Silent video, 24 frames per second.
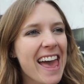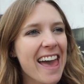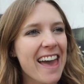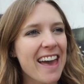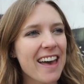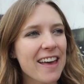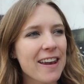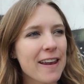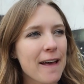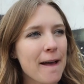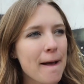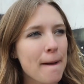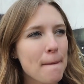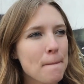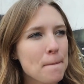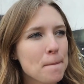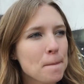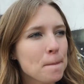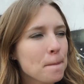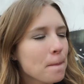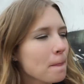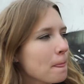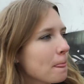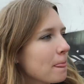And
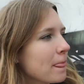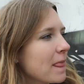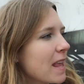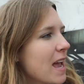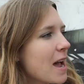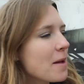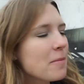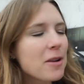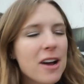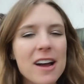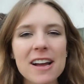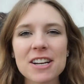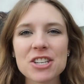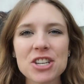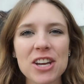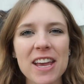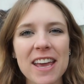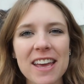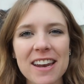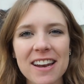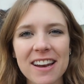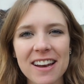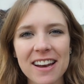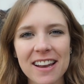I'm not
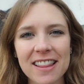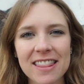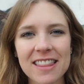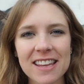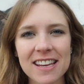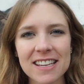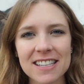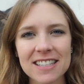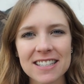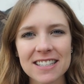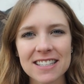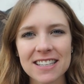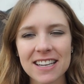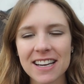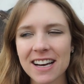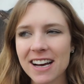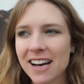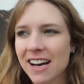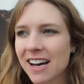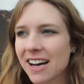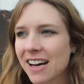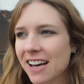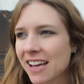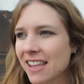educated in this
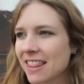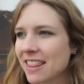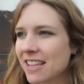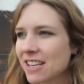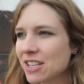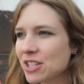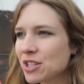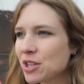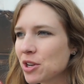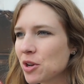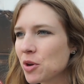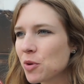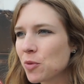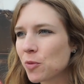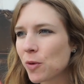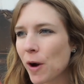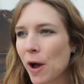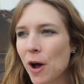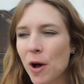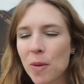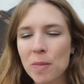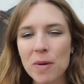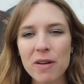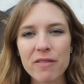
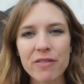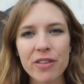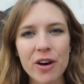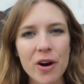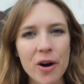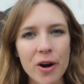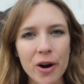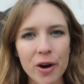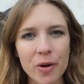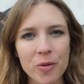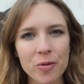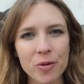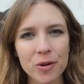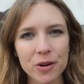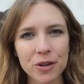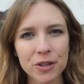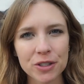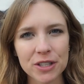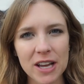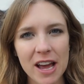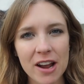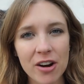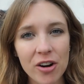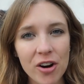realm of the art
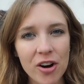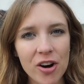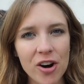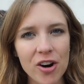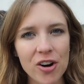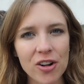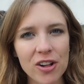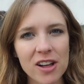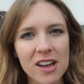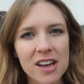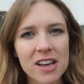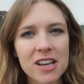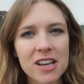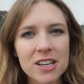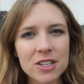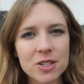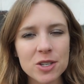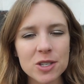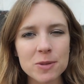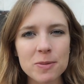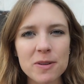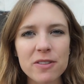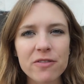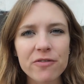world at all,
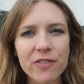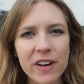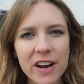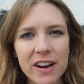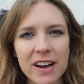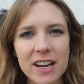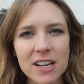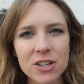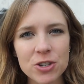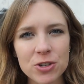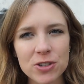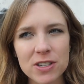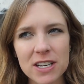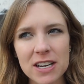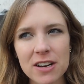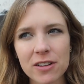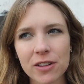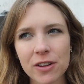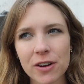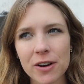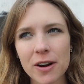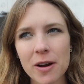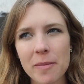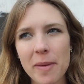so it's been very interesting to
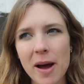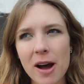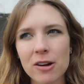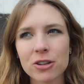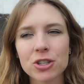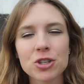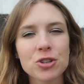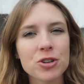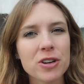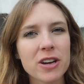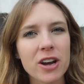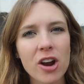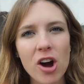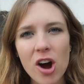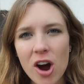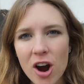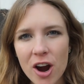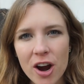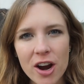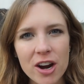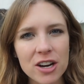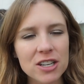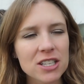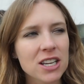learn about street
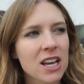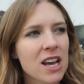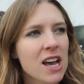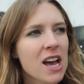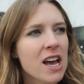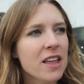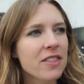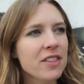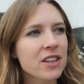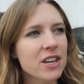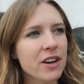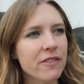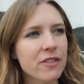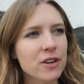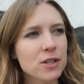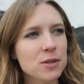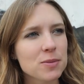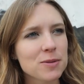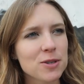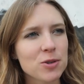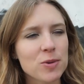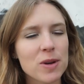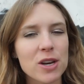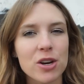art, the difference
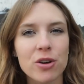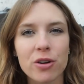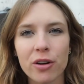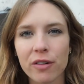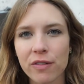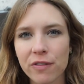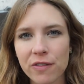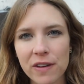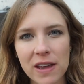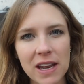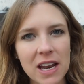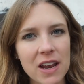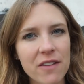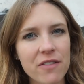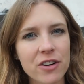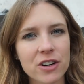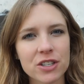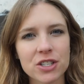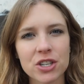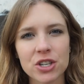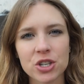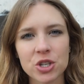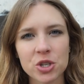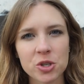between graffiti
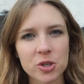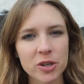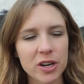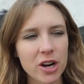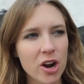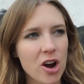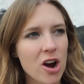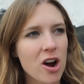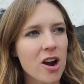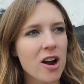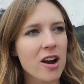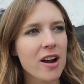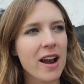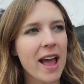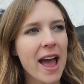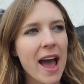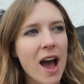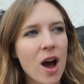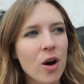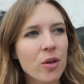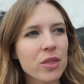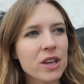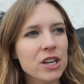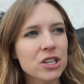versus street art,
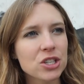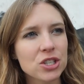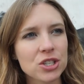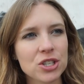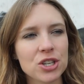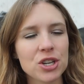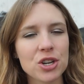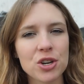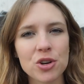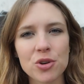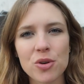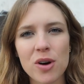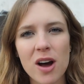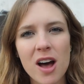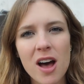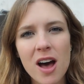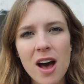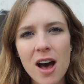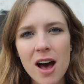how these two